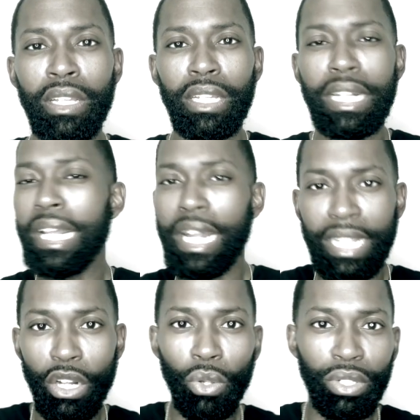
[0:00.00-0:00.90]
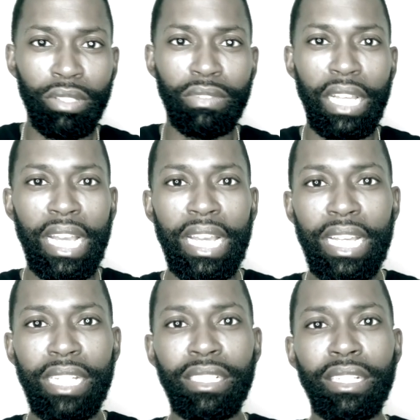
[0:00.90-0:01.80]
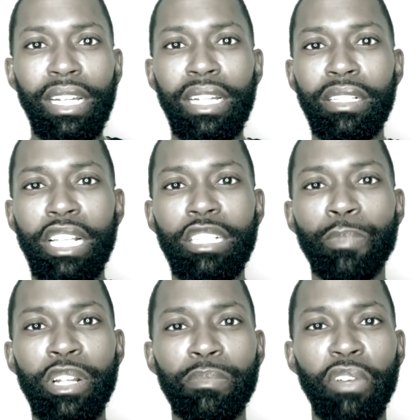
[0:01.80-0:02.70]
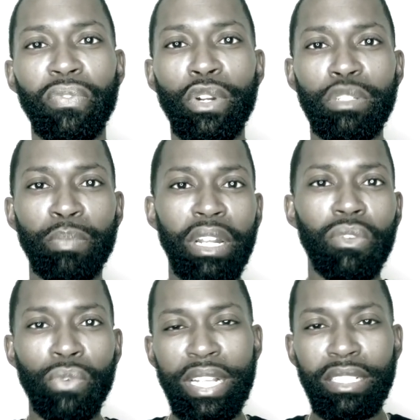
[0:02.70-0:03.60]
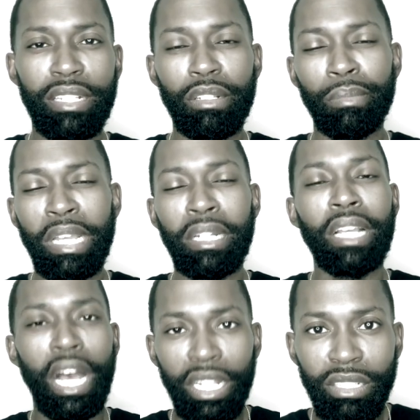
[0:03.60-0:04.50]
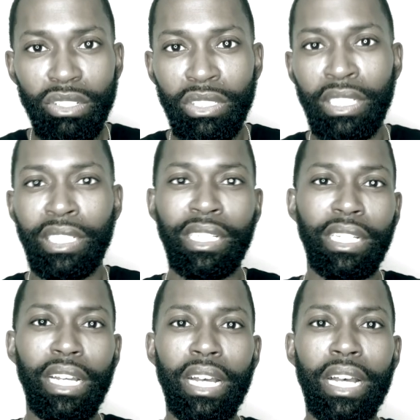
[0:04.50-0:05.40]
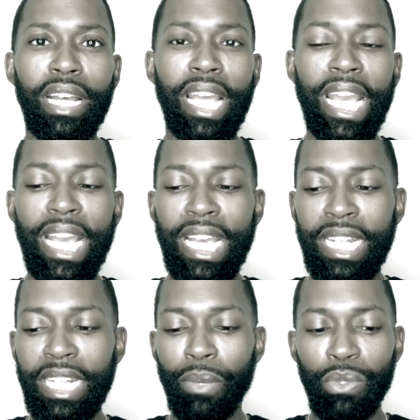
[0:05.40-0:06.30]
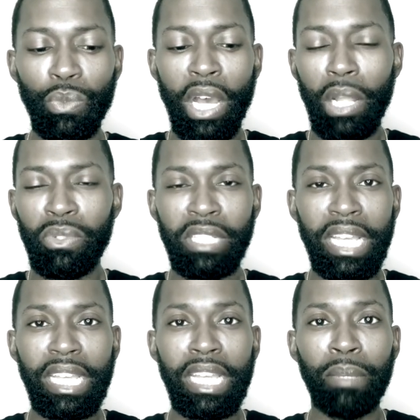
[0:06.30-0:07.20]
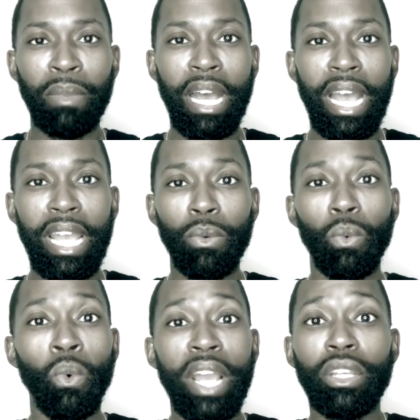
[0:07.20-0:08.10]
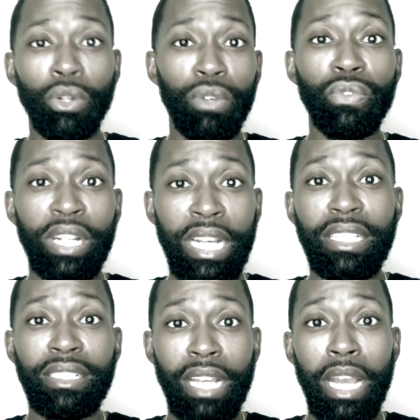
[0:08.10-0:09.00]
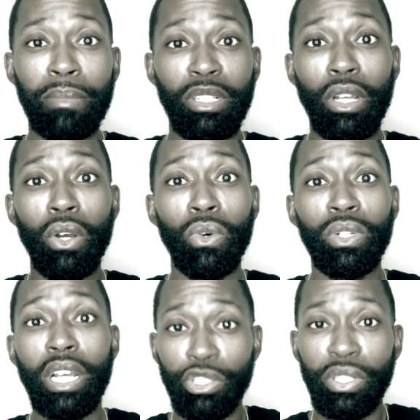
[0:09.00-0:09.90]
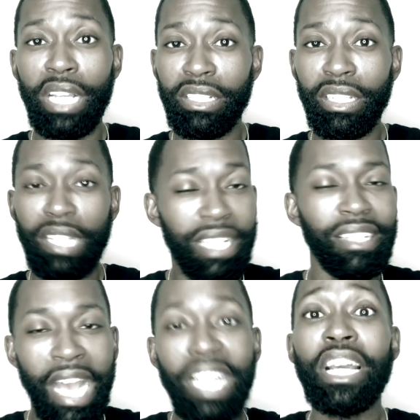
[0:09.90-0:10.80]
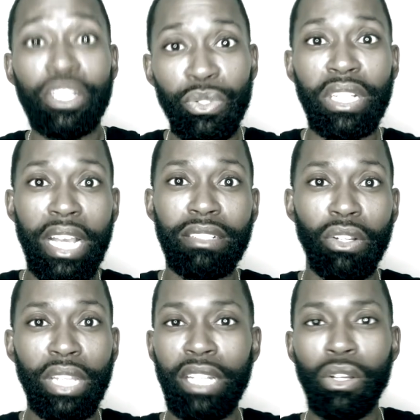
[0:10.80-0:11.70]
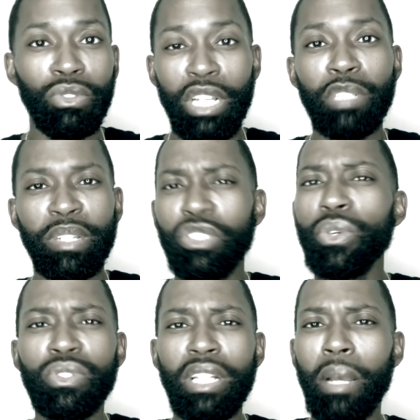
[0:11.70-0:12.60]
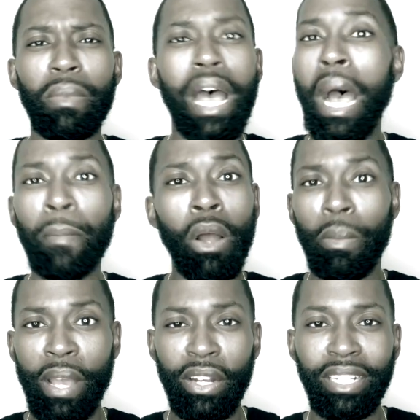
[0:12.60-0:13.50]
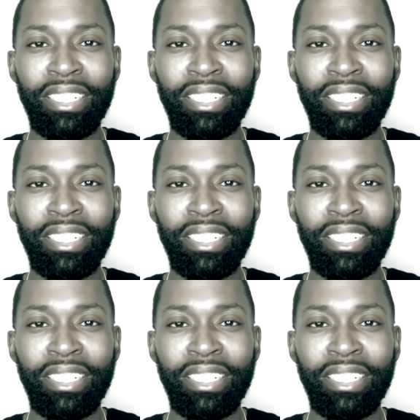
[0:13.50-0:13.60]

And then I get older and experience my first bit of racism in college. And it was while I was taking my white girlfriend at the time to go country dancing. Yes, I country dance, okay? Don't judge me. Two-step, I'm all about it.